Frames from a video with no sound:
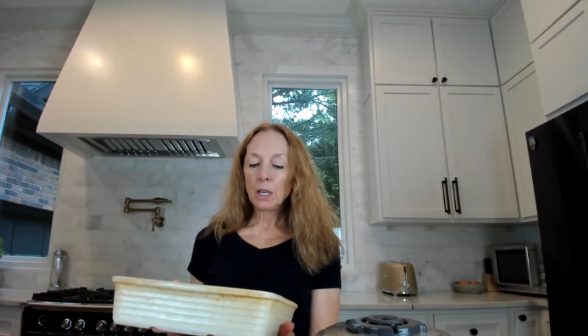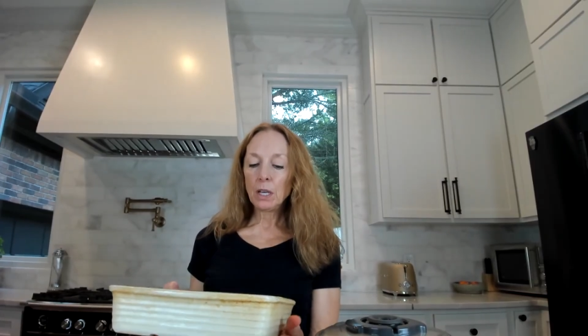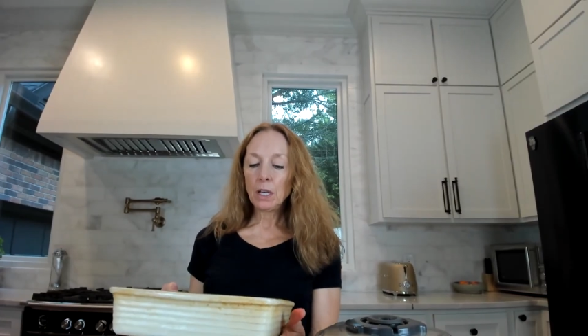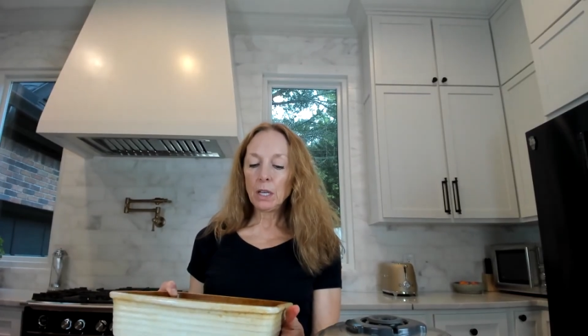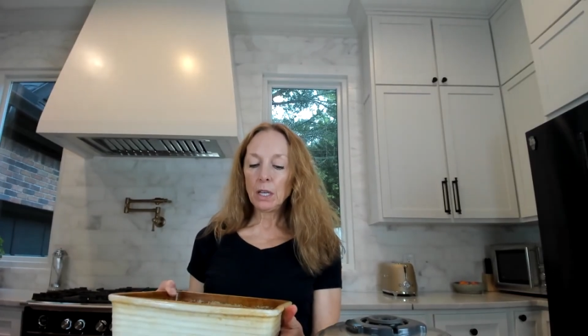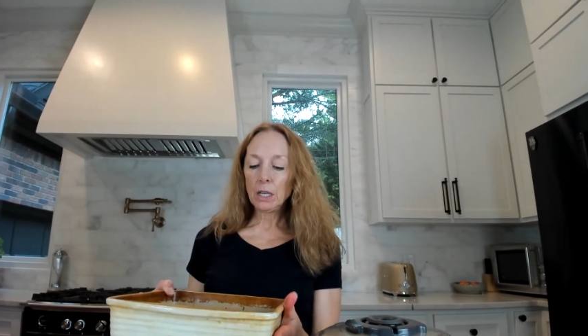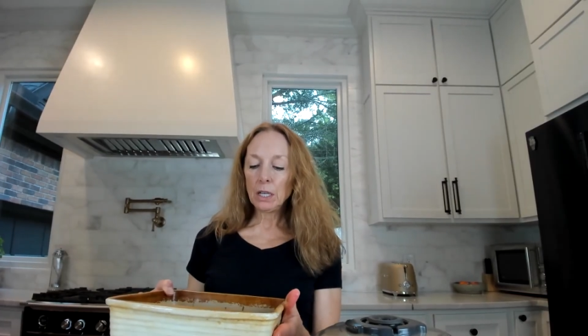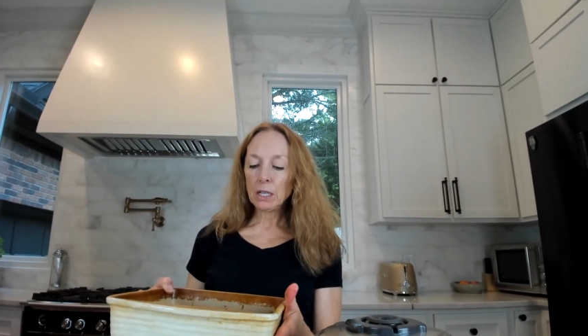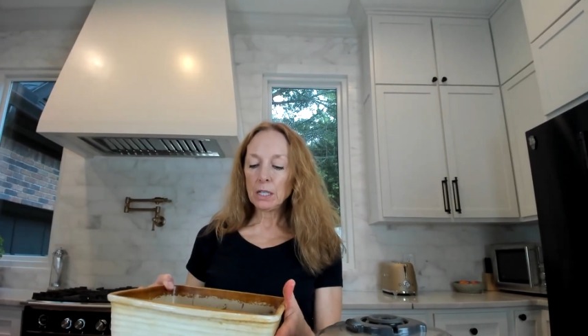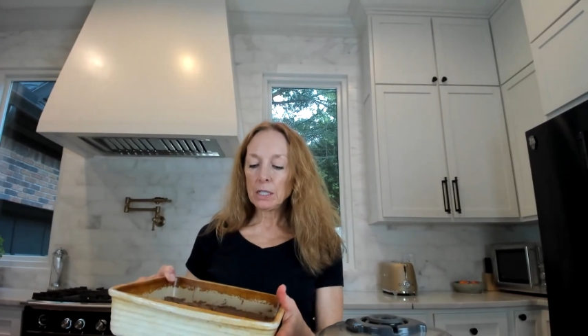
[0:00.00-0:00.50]

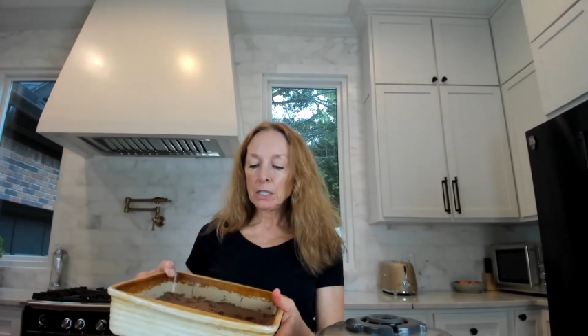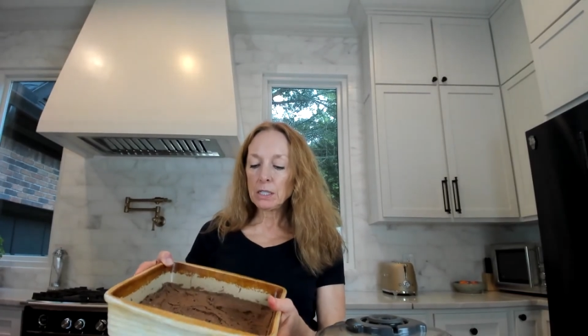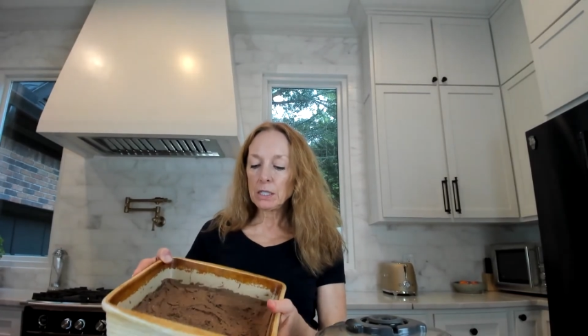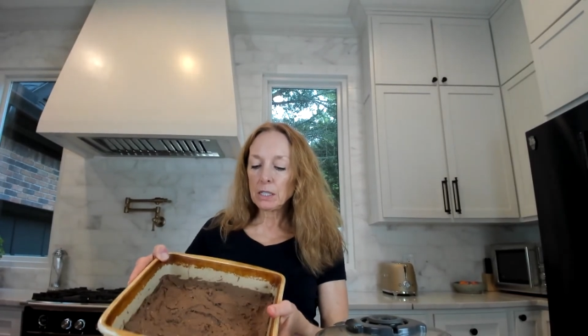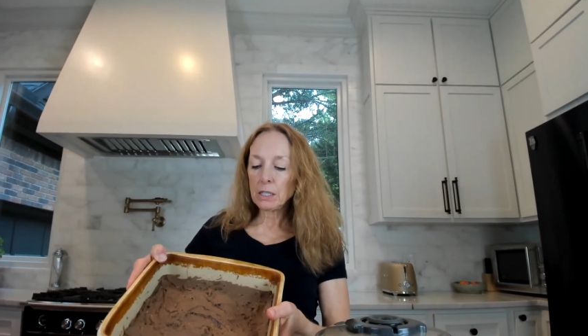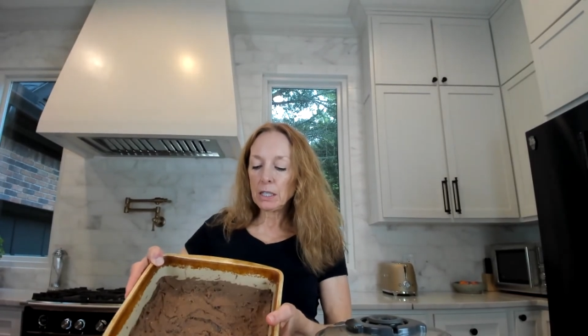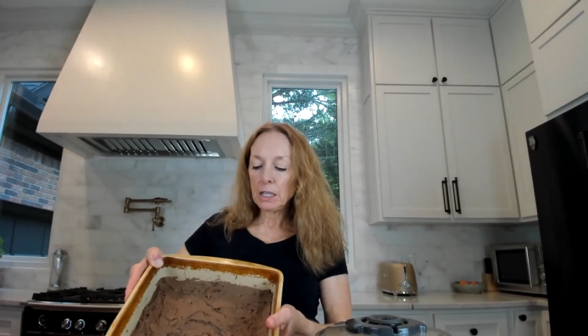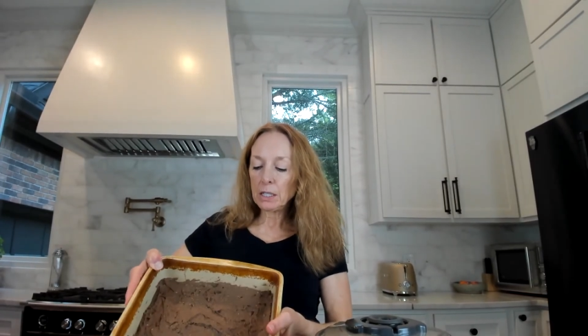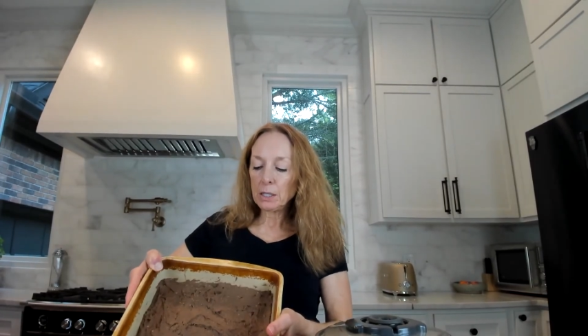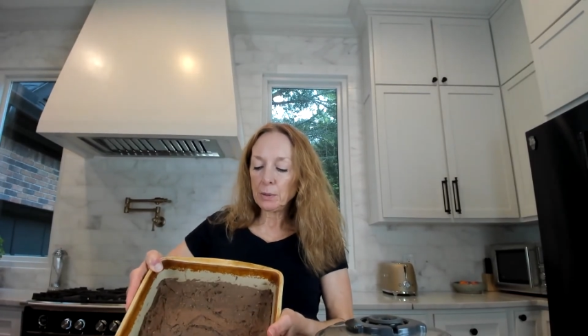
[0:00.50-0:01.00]

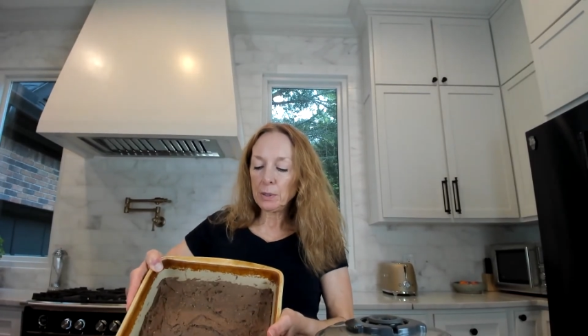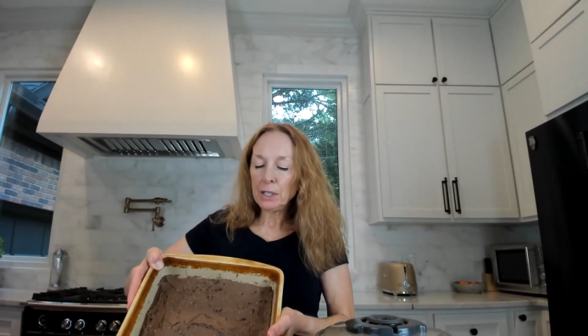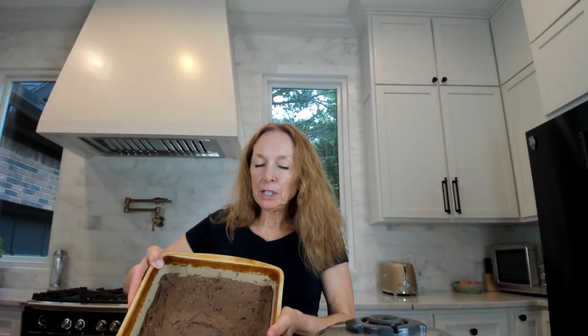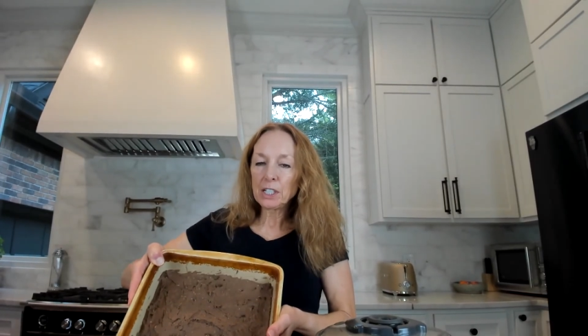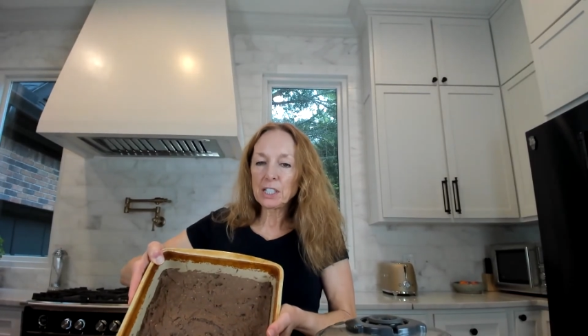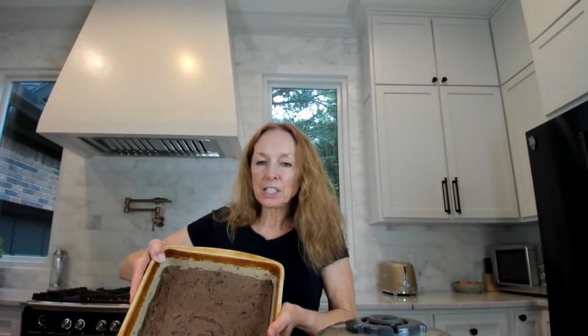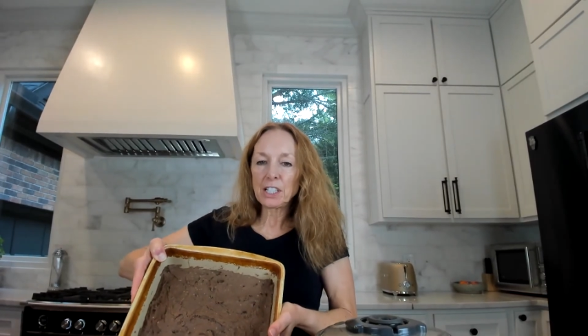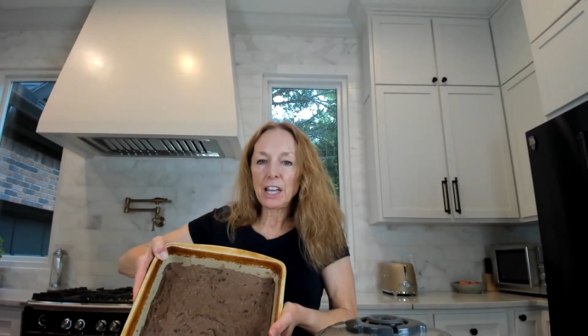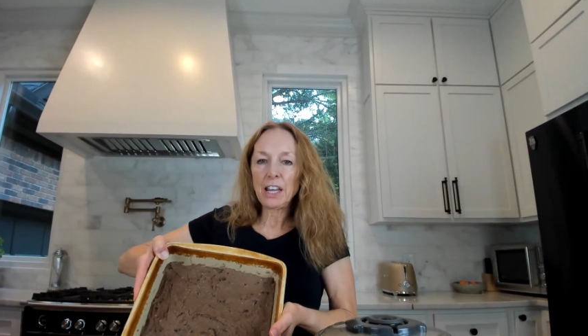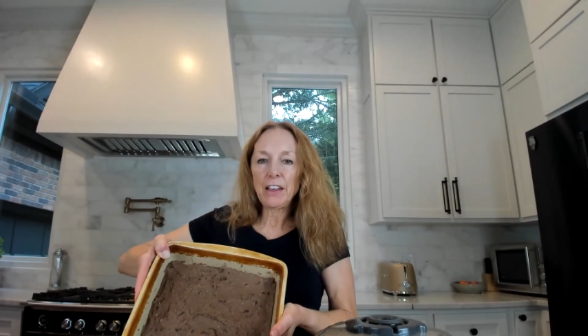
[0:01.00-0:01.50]
and that's what it
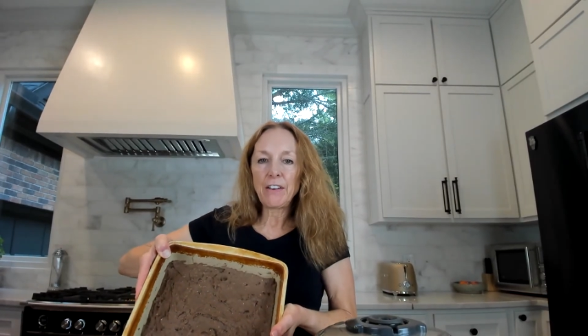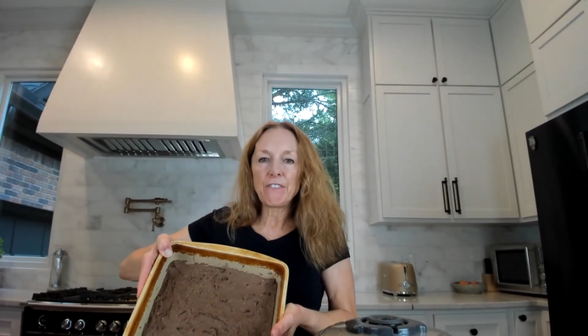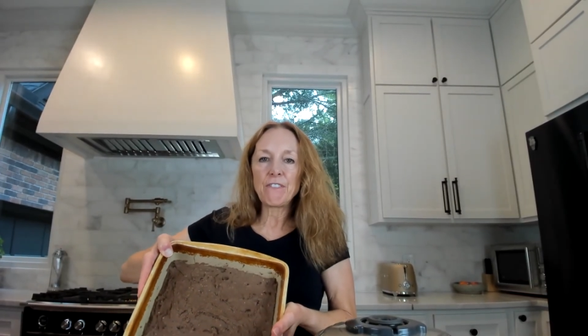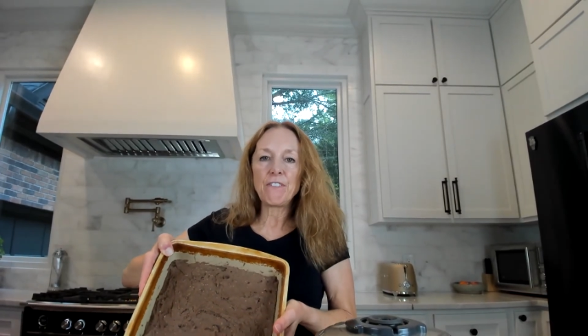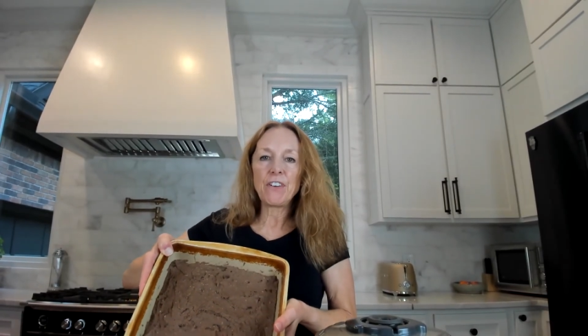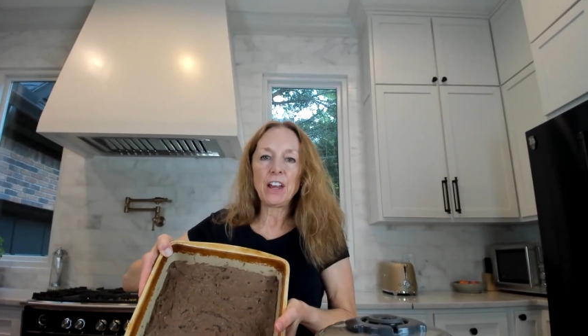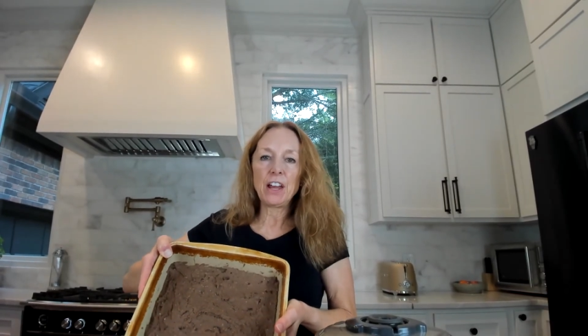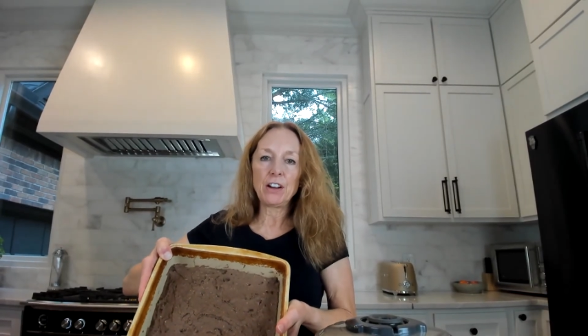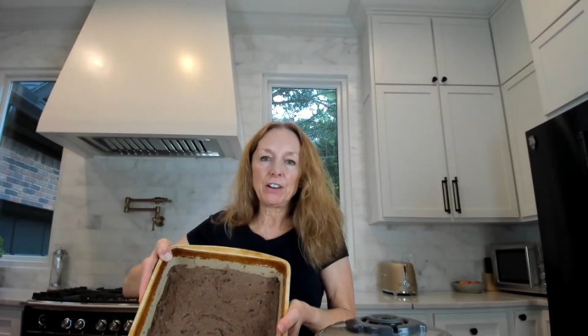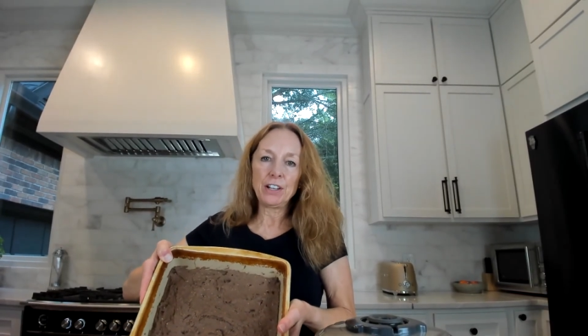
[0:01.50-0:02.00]
looks like,
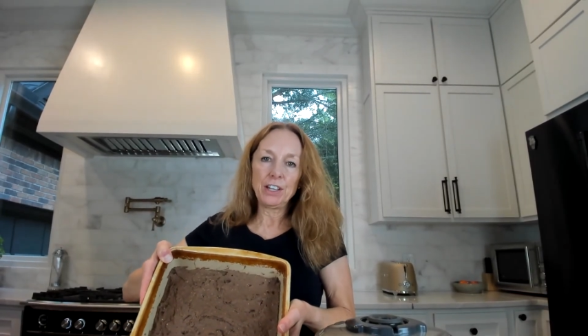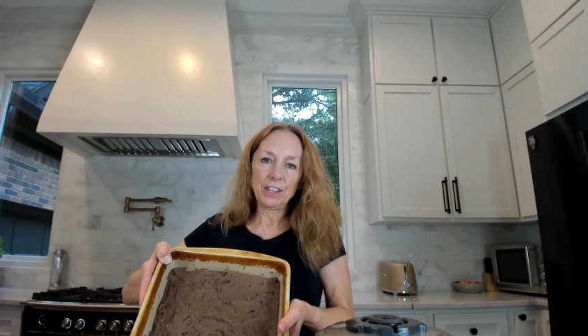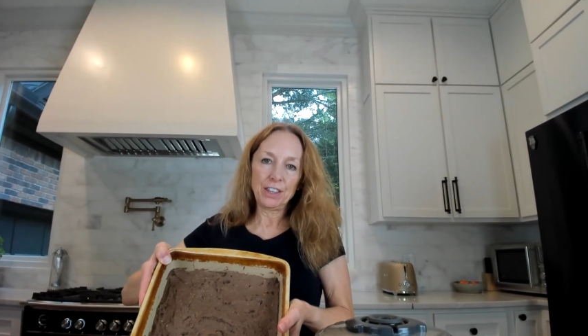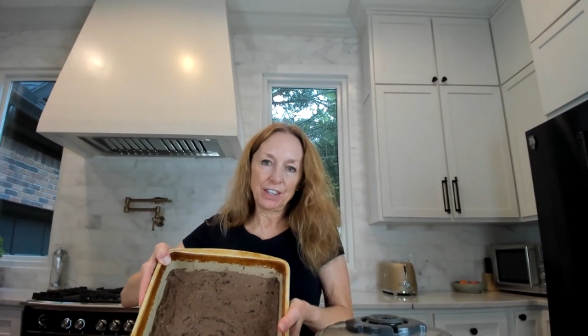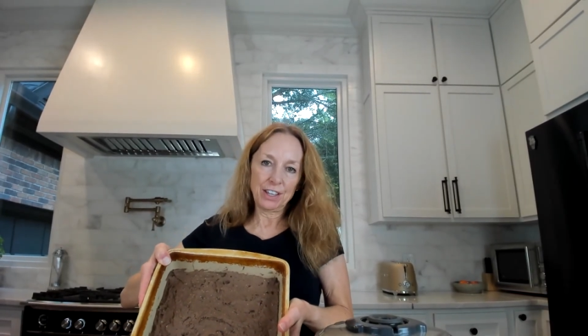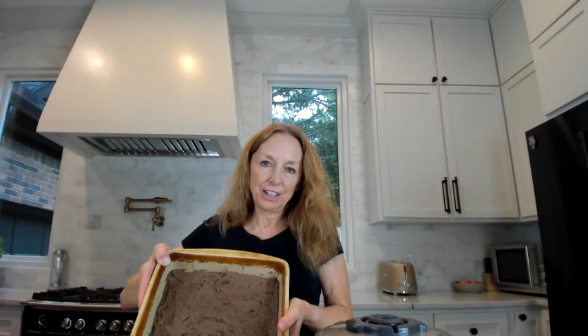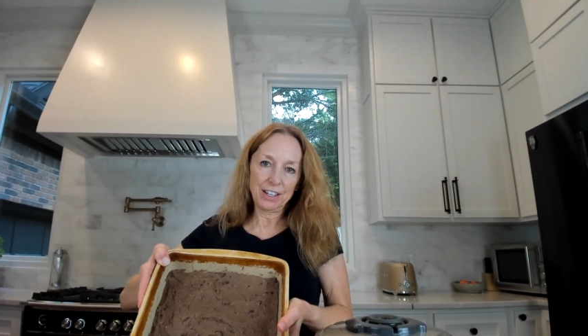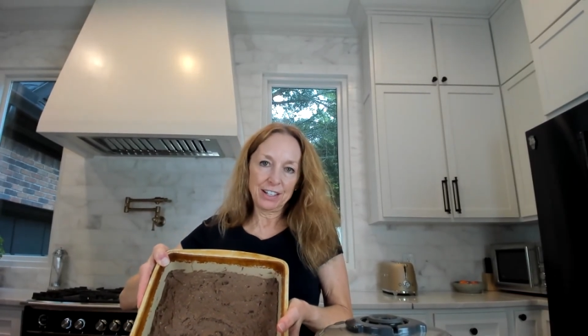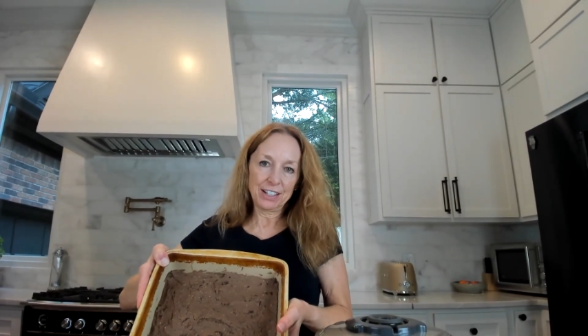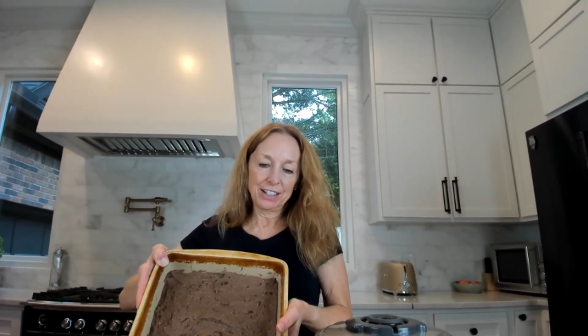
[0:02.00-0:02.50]
very
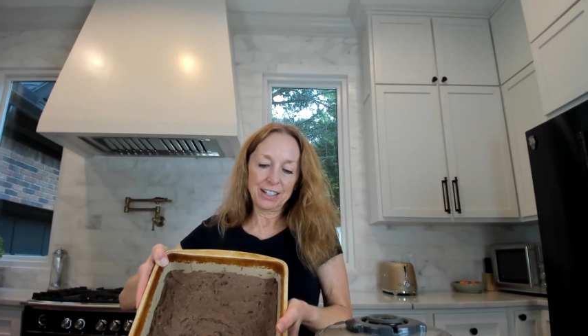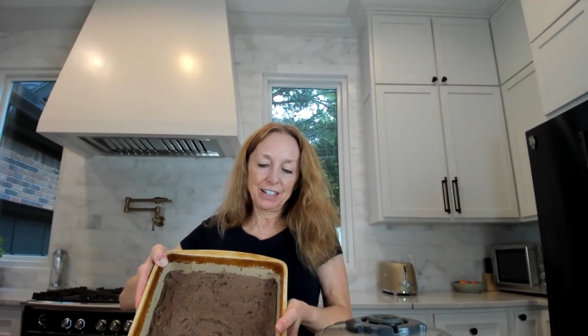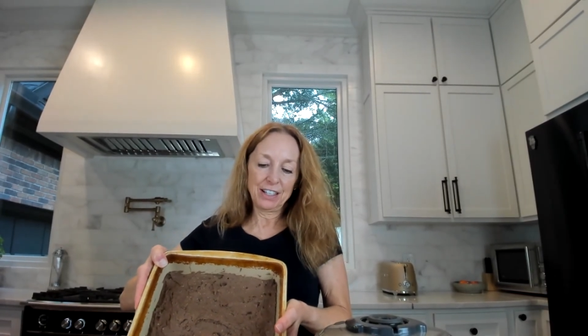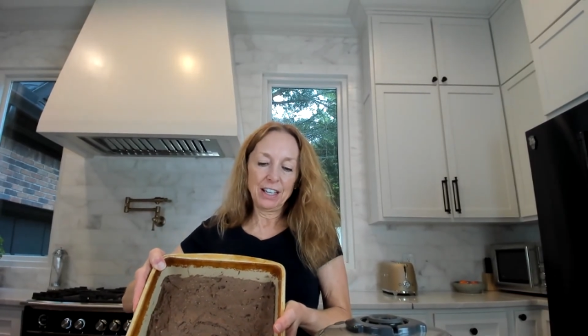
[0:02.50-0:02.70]
thick.